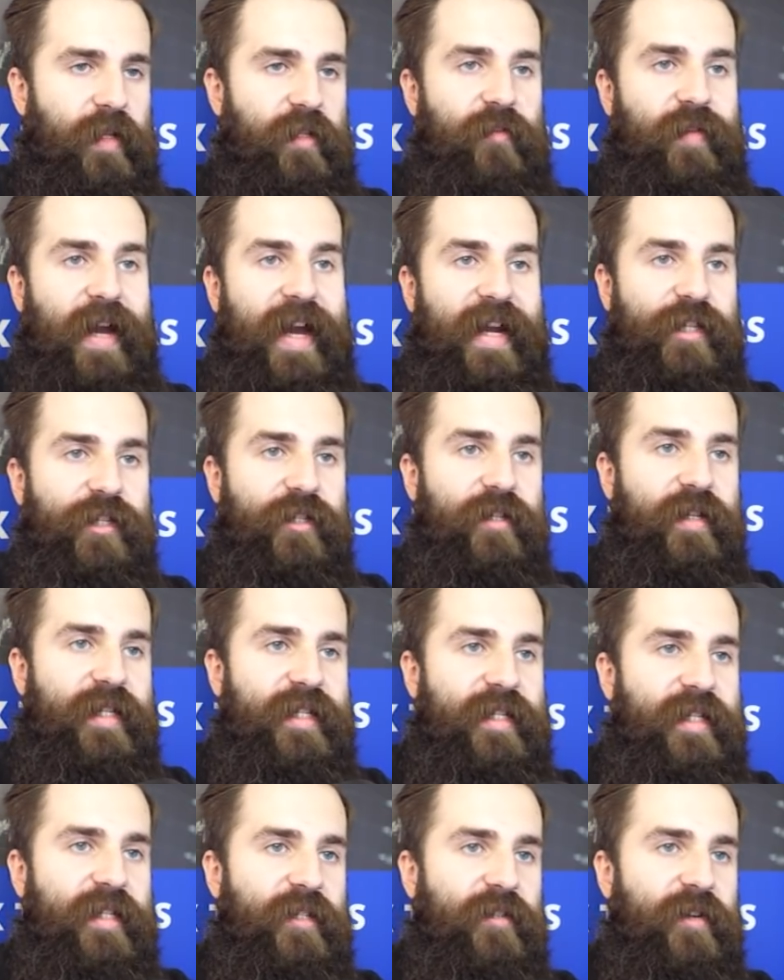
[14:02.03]
So actually
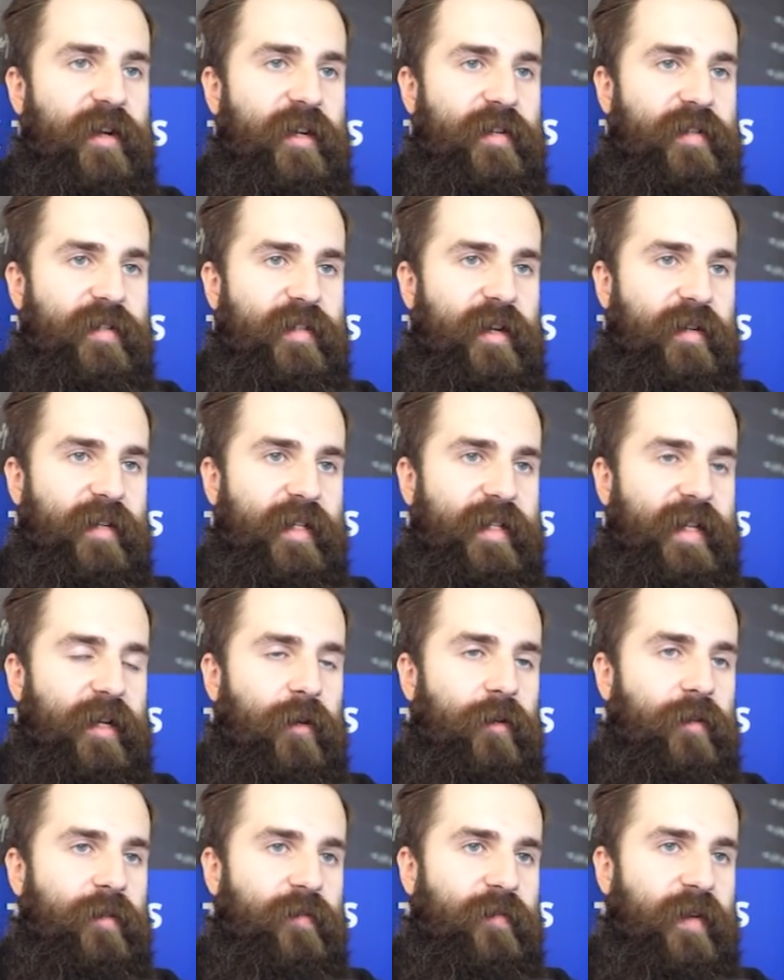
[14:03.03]
this trader started
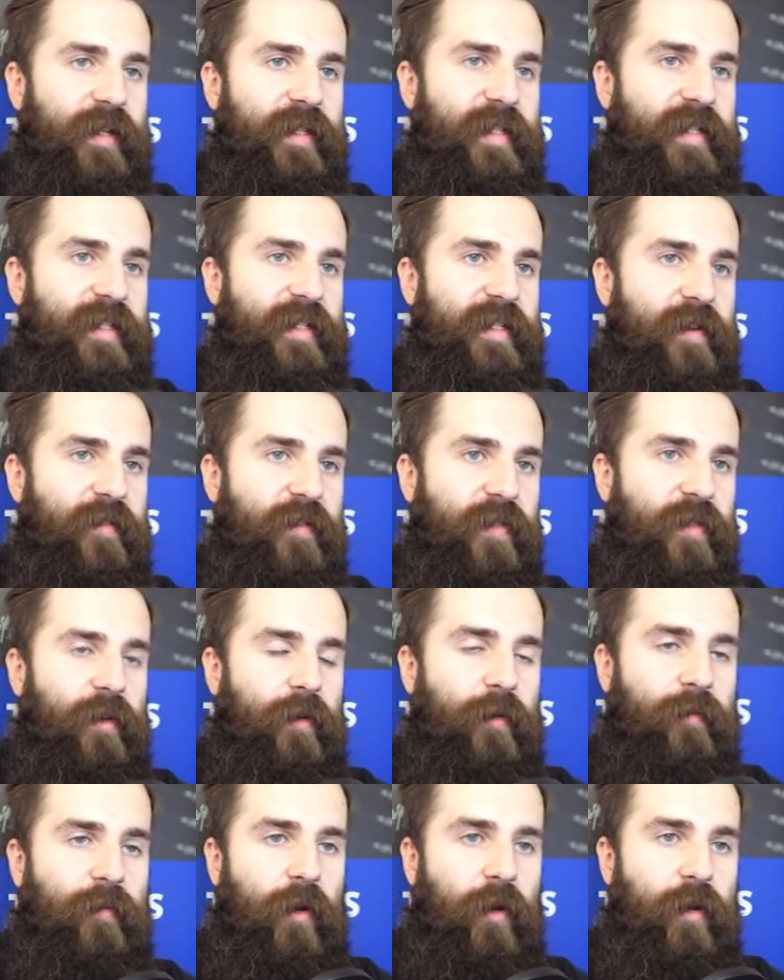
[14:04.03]
on
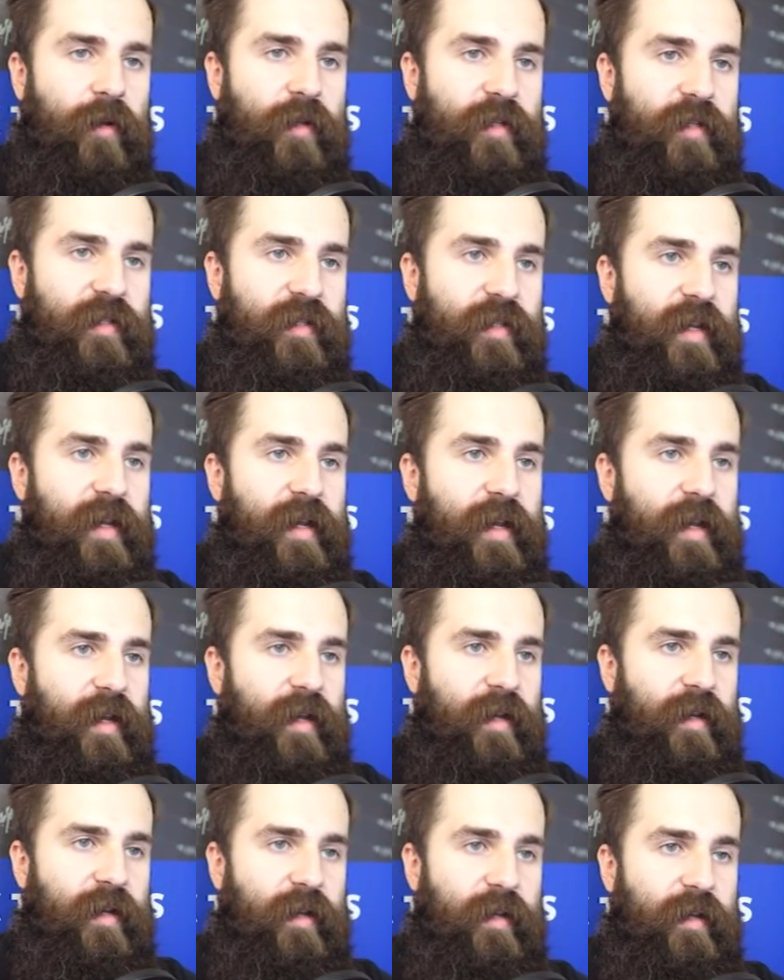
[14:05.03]
27th of August.
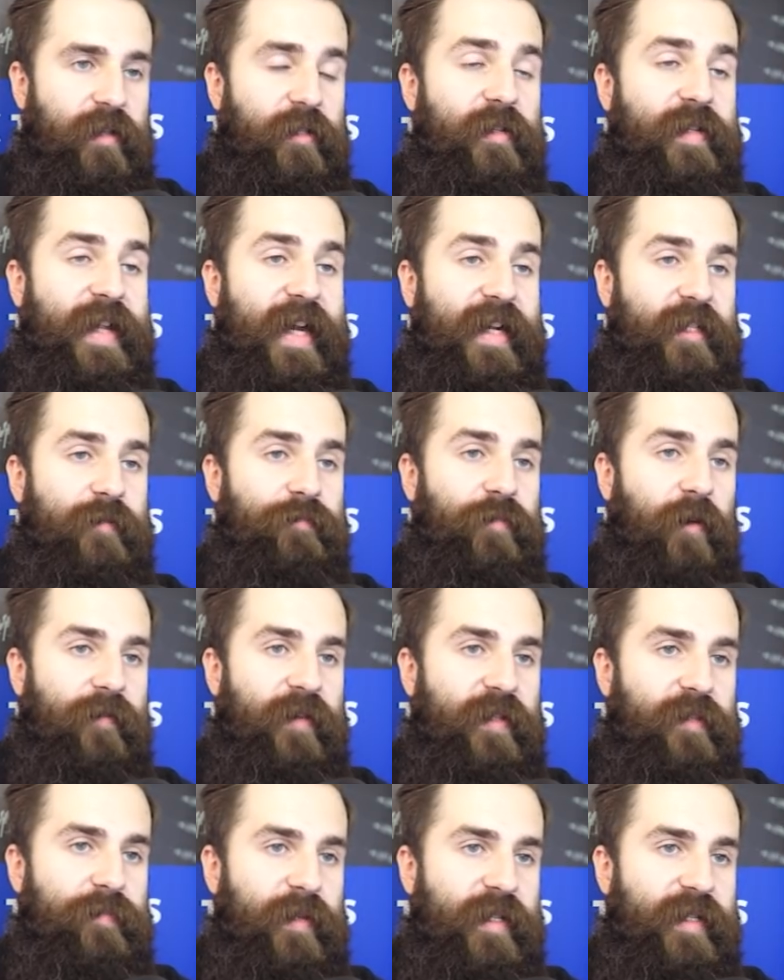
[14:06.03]
The next
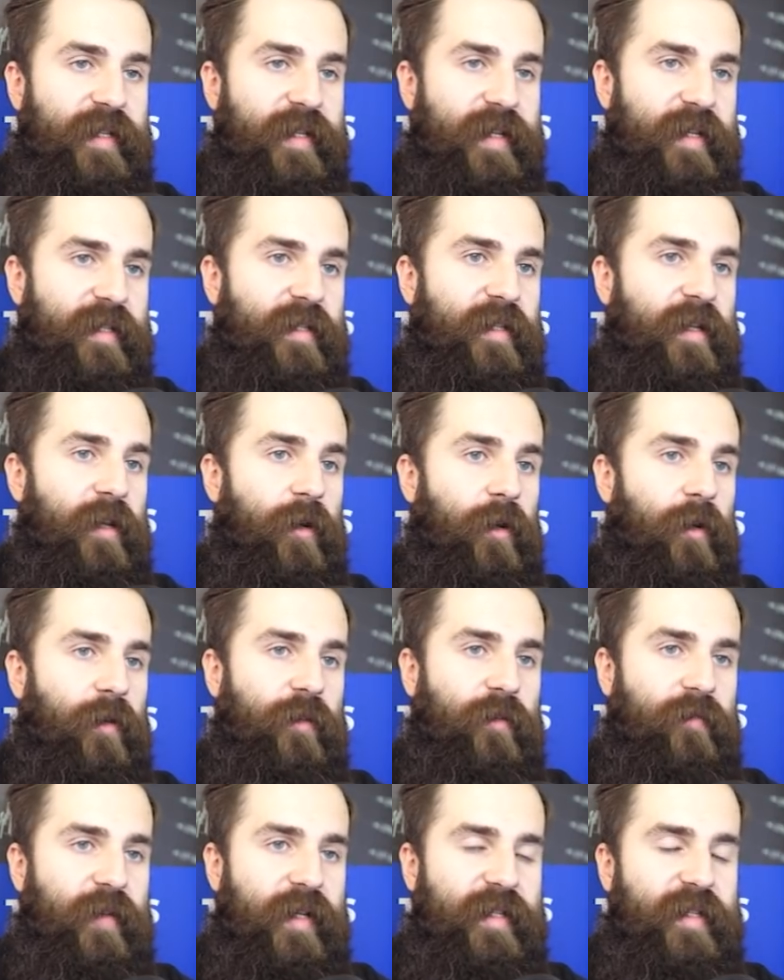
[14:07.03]
profit split is
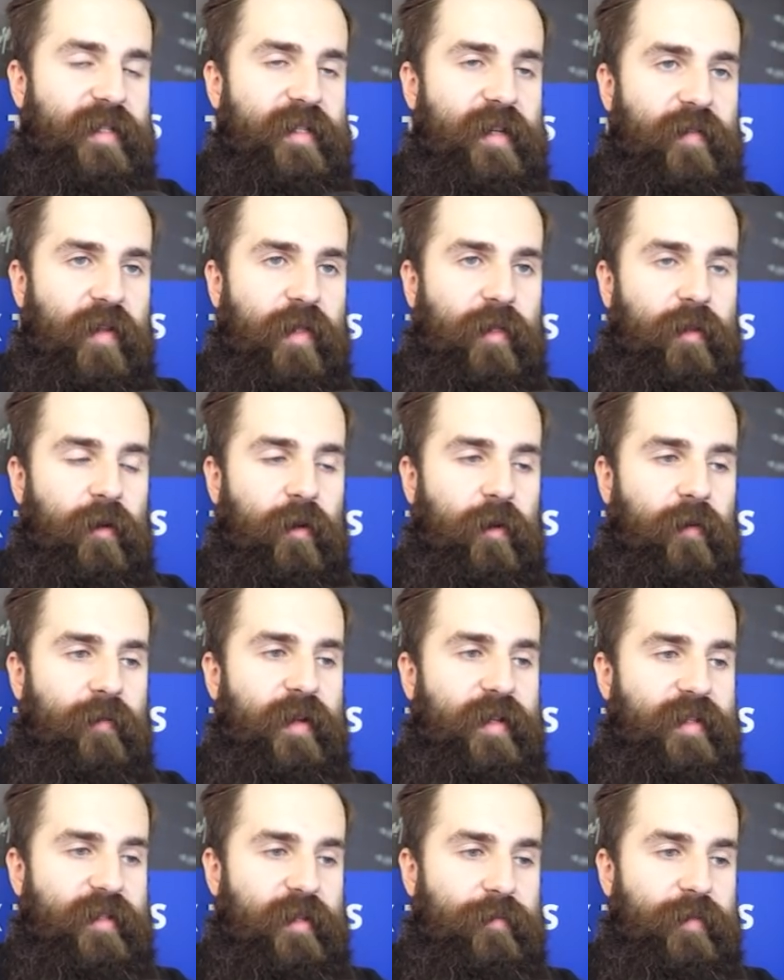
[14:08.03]
on 27th
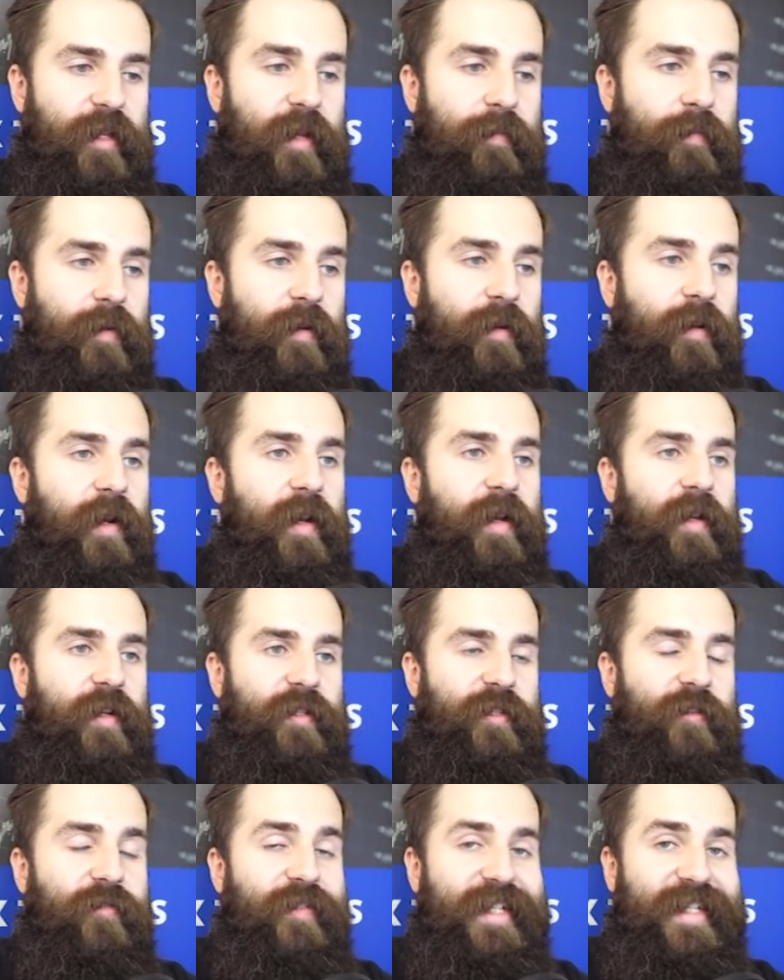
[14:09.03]
of September.
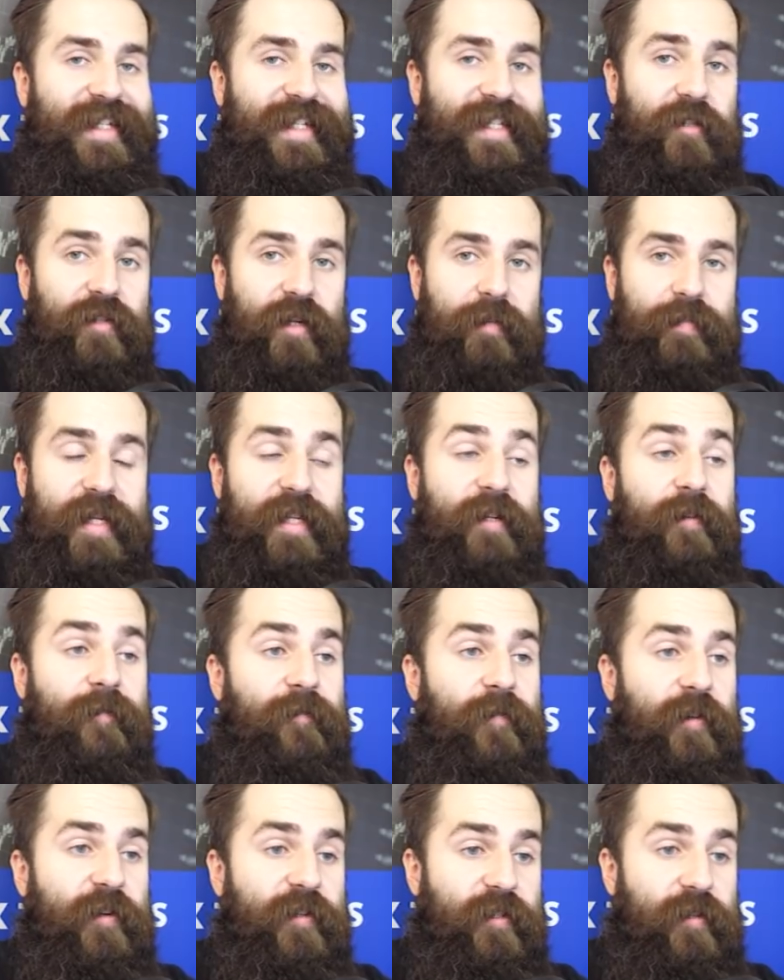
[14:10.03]
So this is going to be the
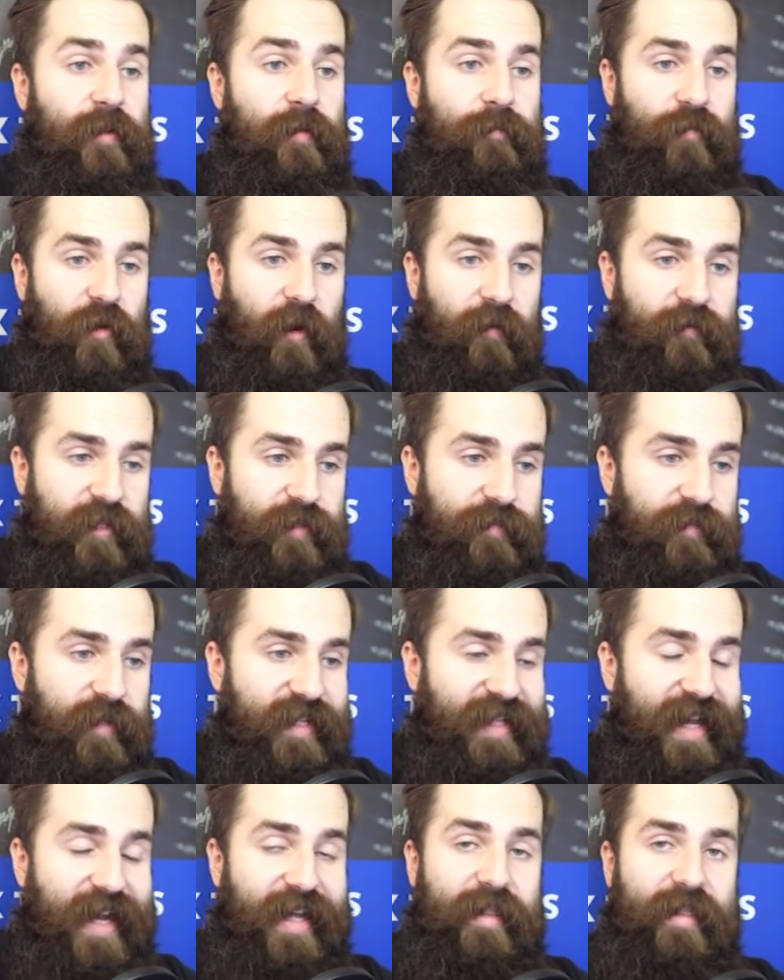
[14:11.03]
first profit
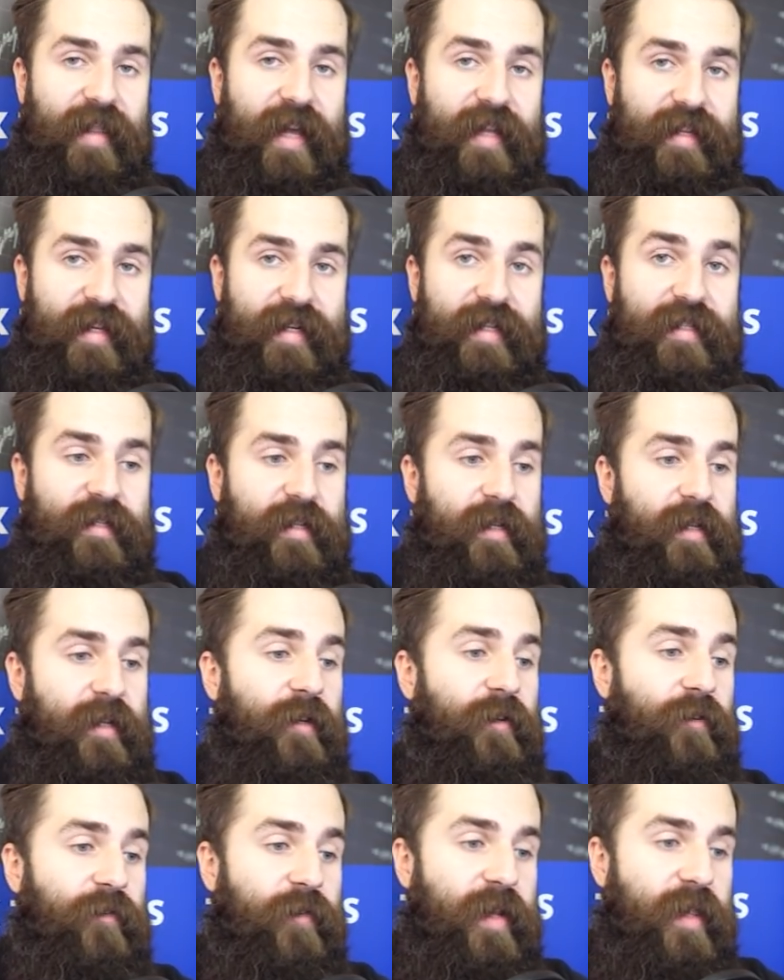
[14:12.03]
split, and that is
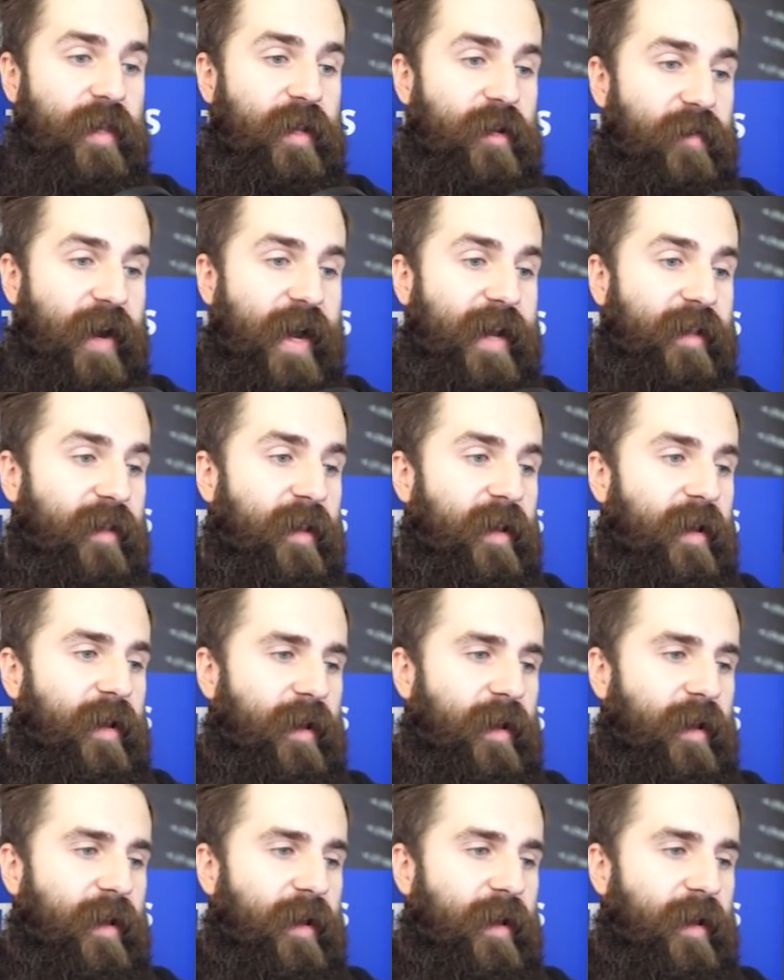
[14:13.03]
really great.